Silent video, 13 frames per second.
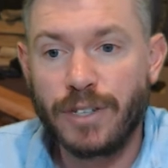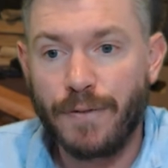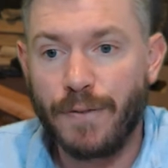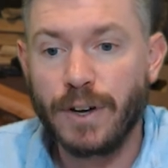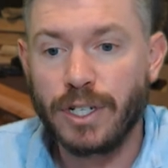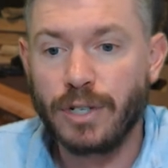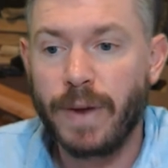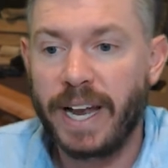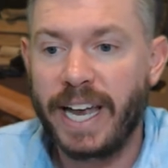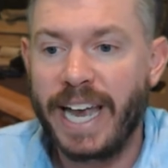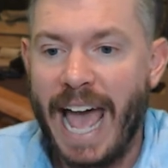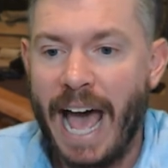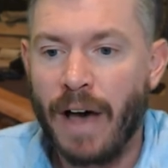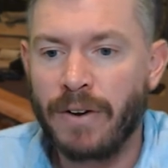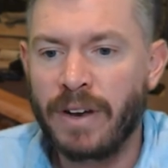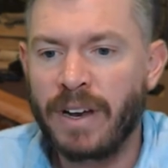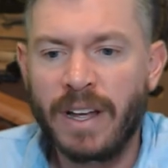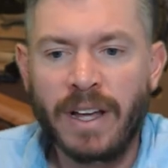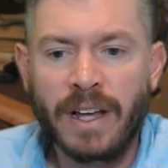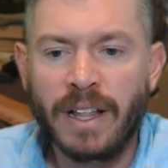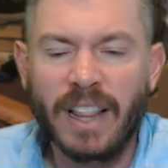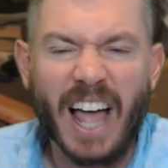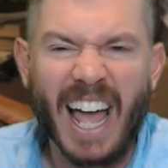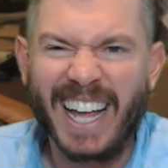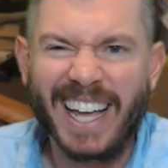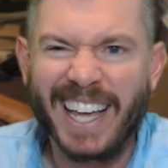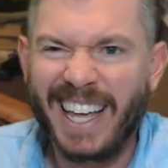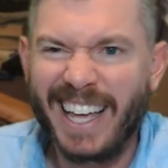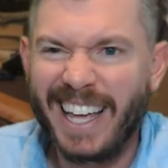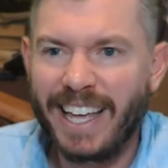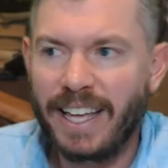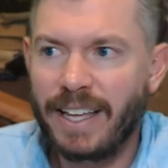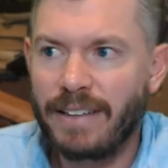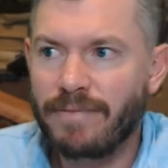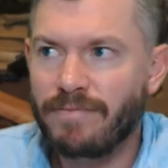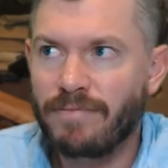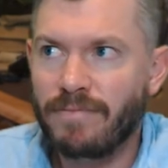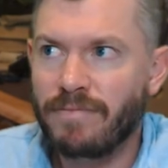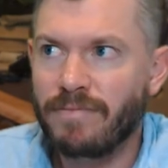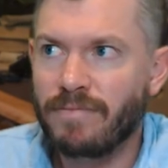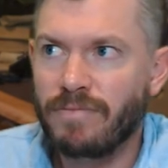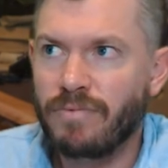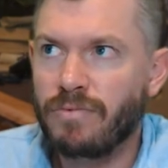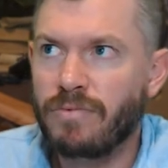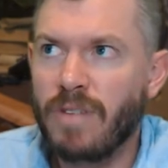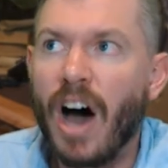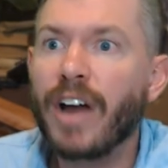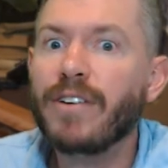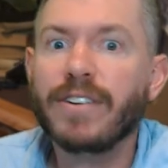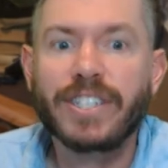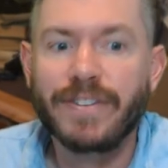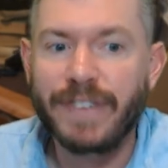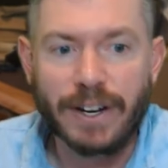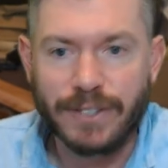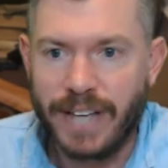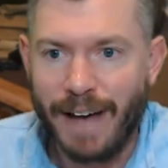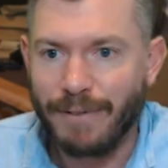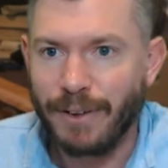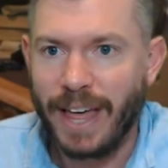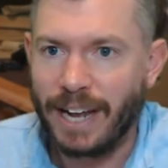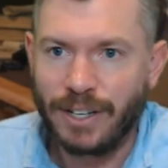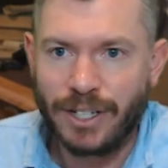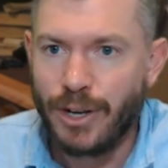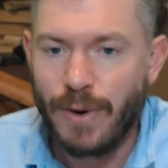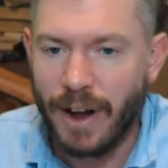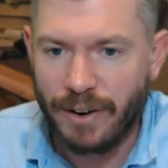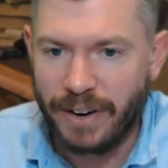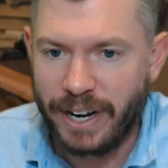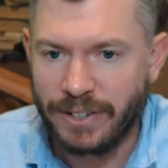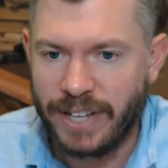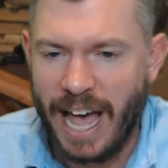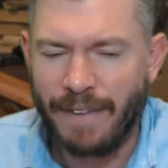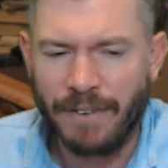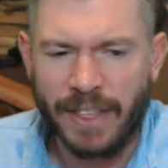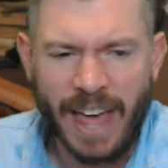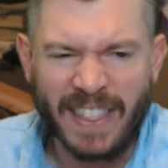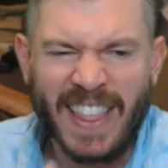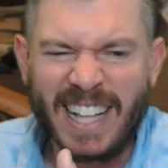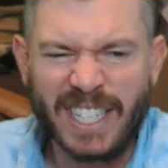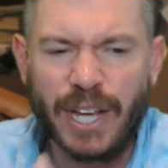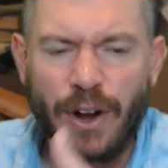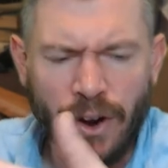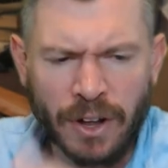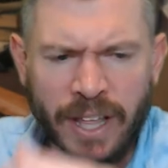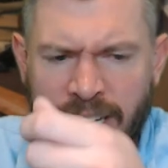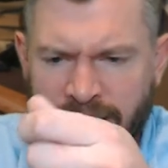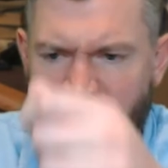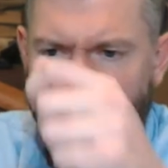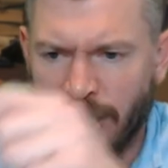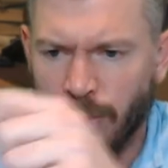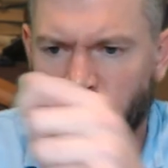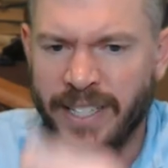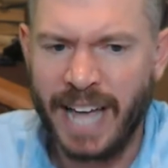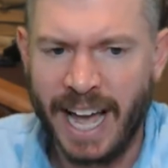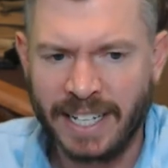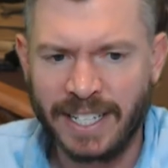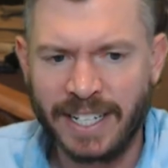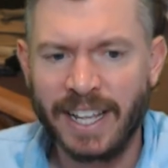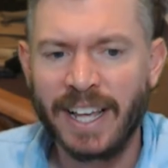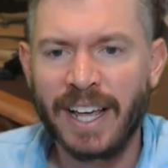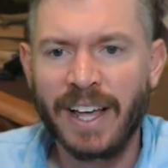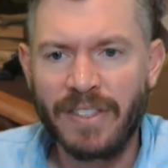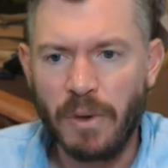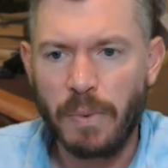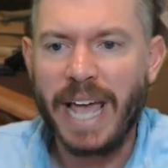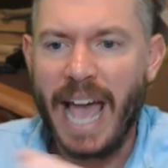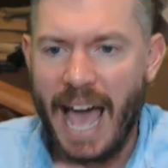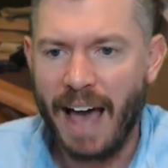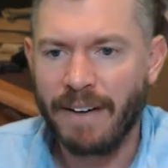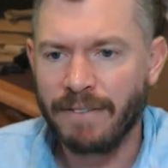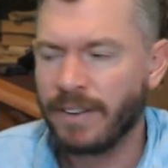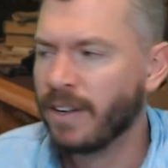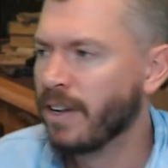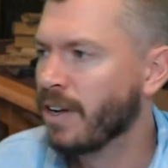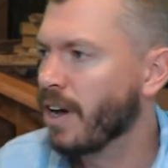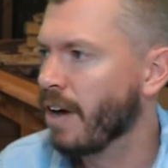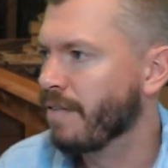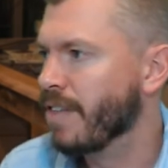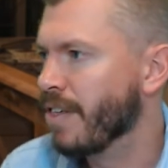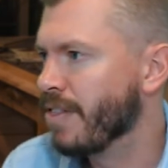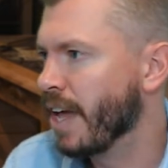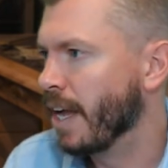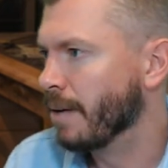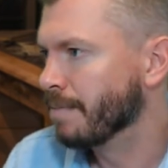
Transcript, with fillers: first written down, like, hundreds of years after that, 200 years after that. That's the earliest actual text that we have of the thing.